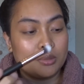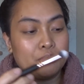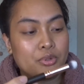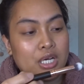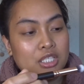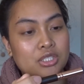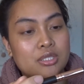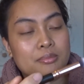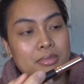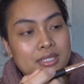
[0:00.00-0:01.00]
brush
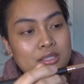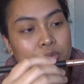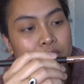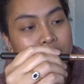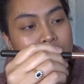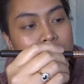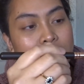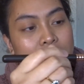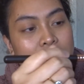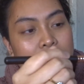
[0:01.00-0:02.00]
by Zoeva
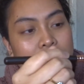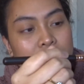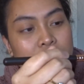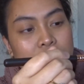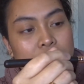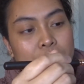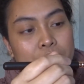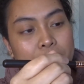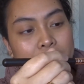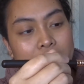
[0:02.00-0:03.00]
and just
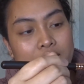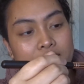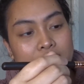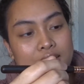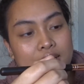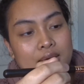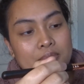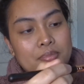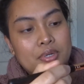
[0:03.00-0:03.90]
pick that up